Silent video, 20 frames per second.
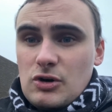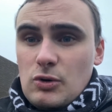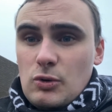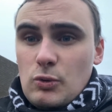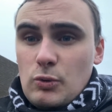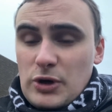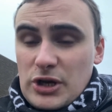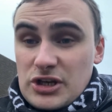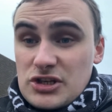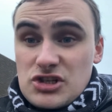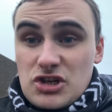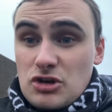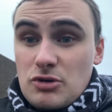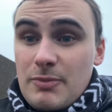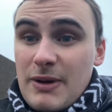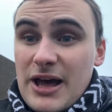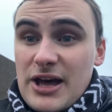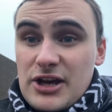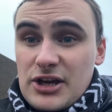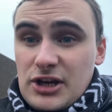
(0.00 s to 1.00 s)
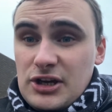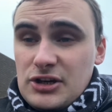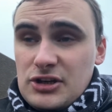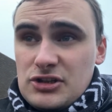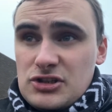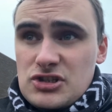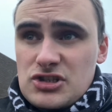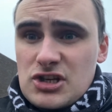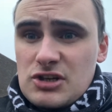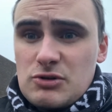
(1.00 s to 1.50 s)
we can do better,
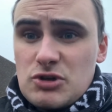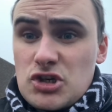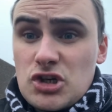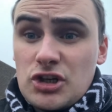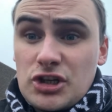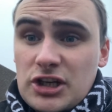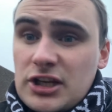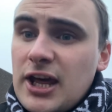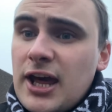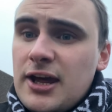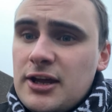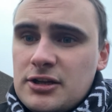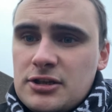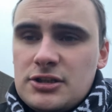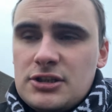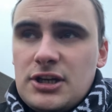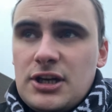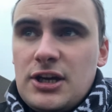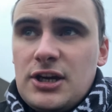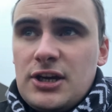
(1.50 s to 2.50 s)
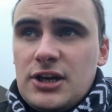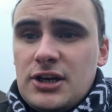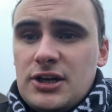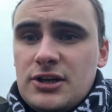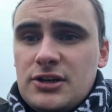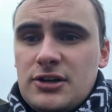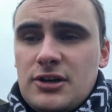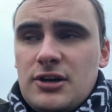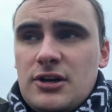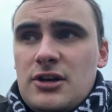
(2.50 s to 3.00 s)
and uh, we showed it there.
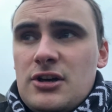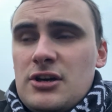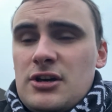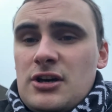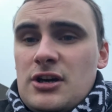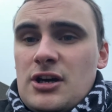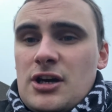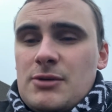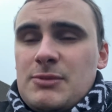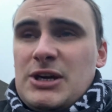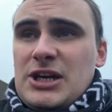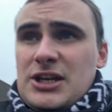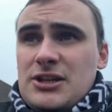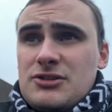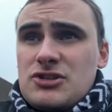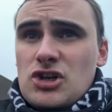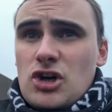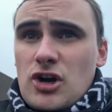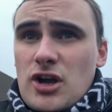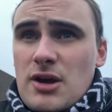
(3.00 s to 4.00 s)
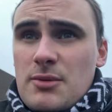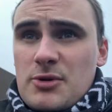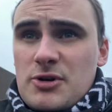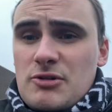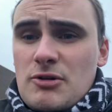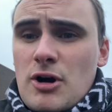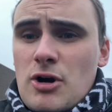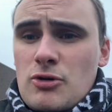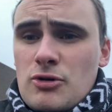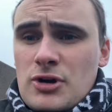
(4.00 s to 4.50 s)
Uh, I mean, don't get me
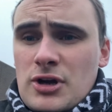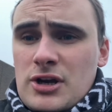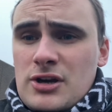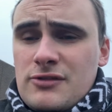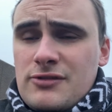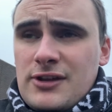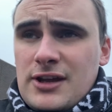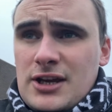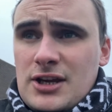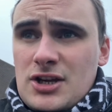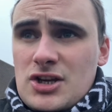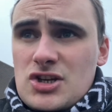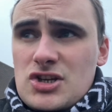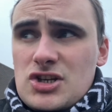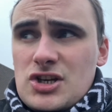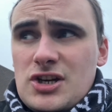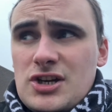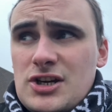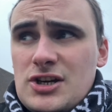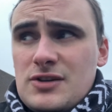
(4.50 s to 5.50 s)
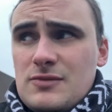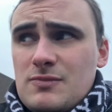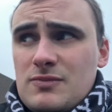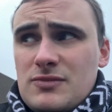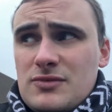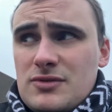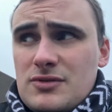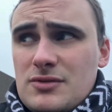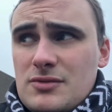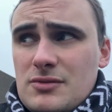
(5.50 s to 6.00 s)
wrong, I think uh,
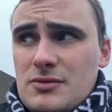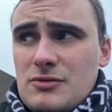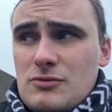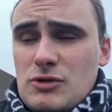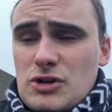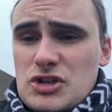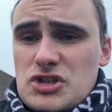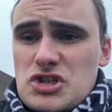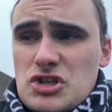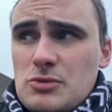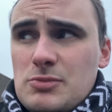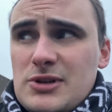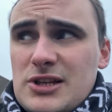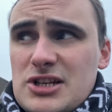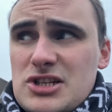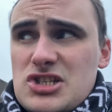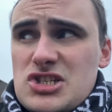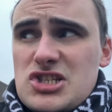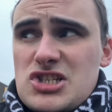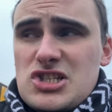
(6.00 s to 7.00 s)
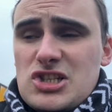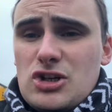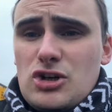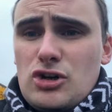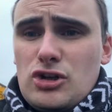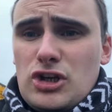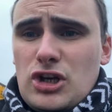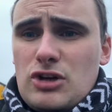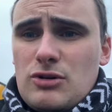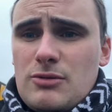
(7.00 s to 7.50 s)
one or two players
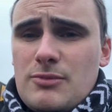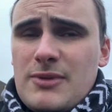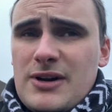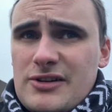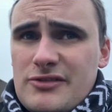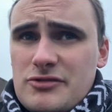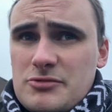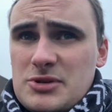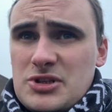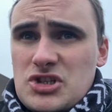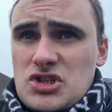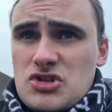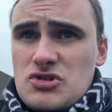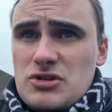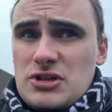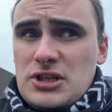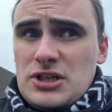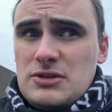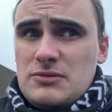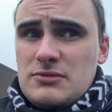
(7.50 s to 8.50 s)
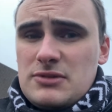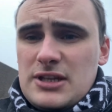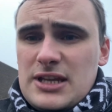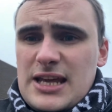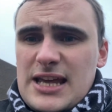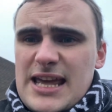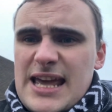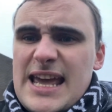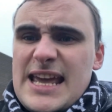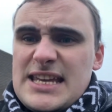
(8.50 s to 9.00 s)
slowly coming back from injury
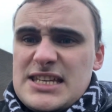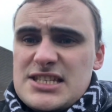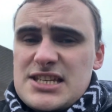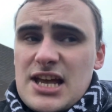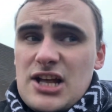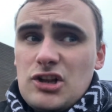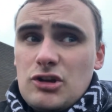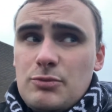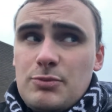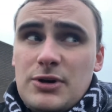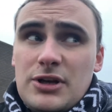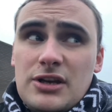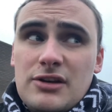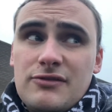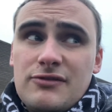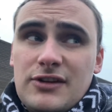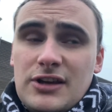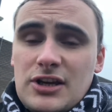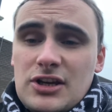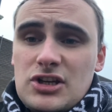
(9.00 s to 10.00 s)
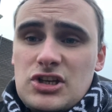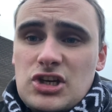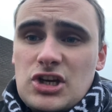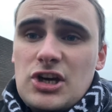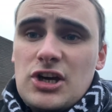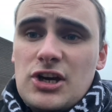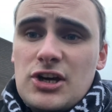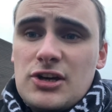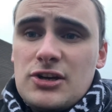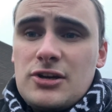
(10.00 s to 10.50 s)
is helping. I think
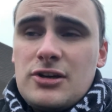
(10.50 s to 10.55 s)
uh,